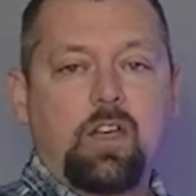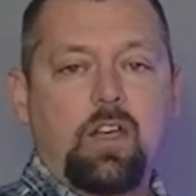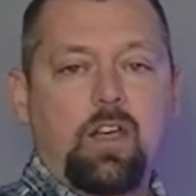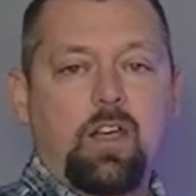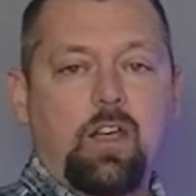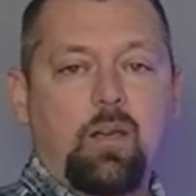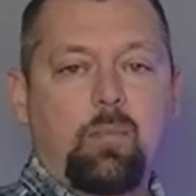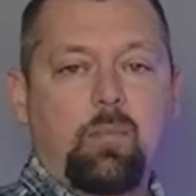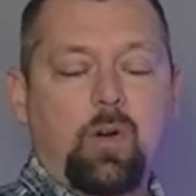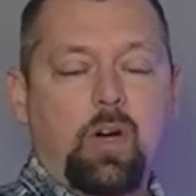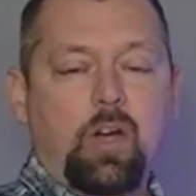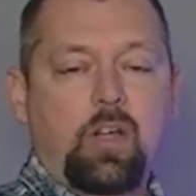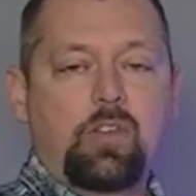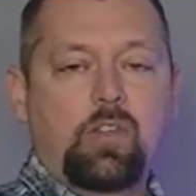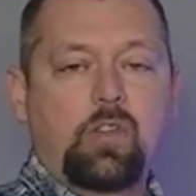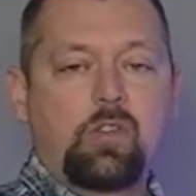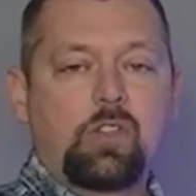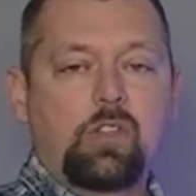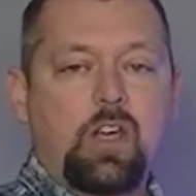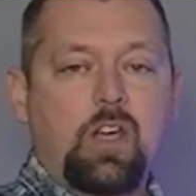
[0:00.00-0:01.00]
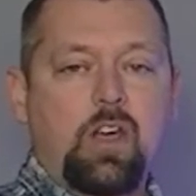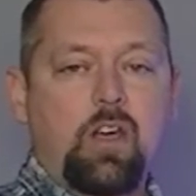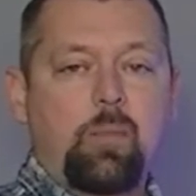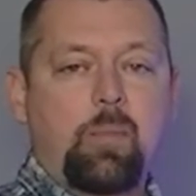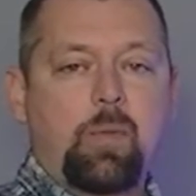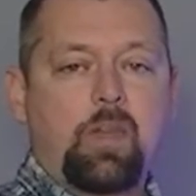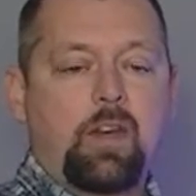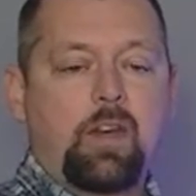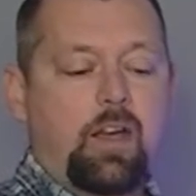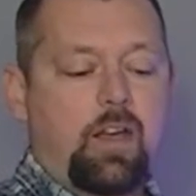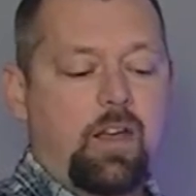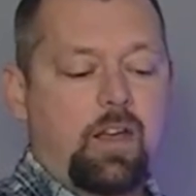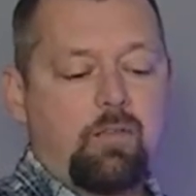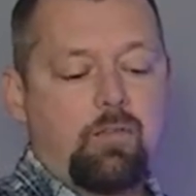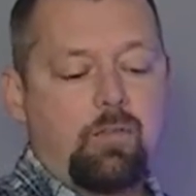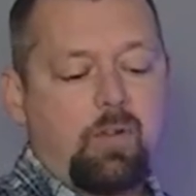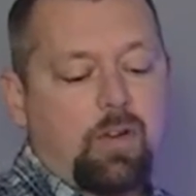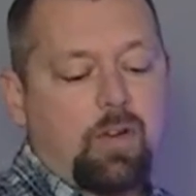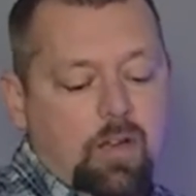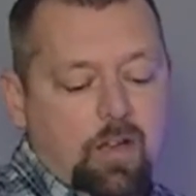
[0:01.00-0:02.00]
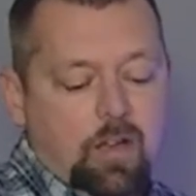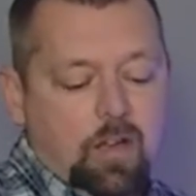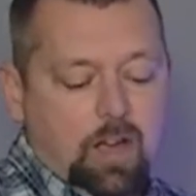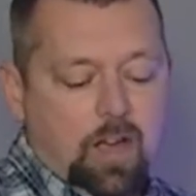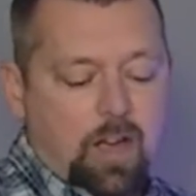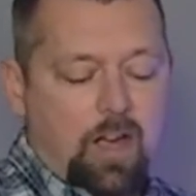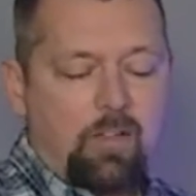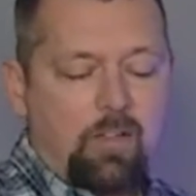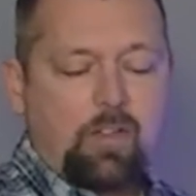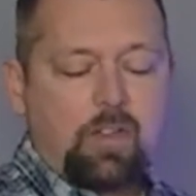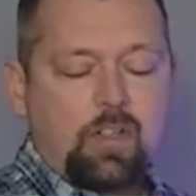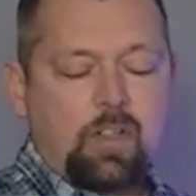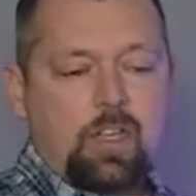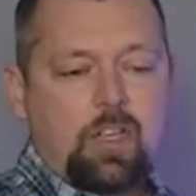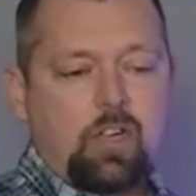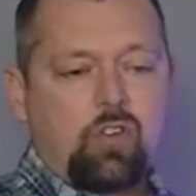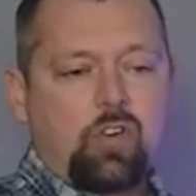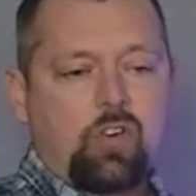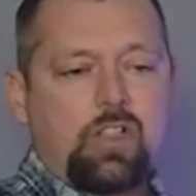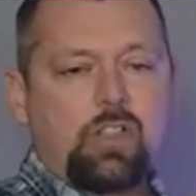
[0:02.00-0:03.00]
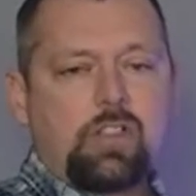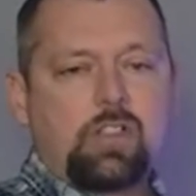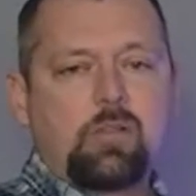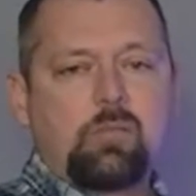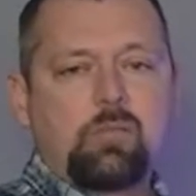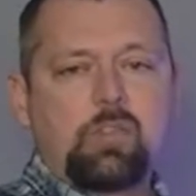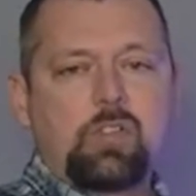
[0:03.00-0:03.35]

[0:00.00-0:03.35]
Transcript: and brought those up and I I've increased them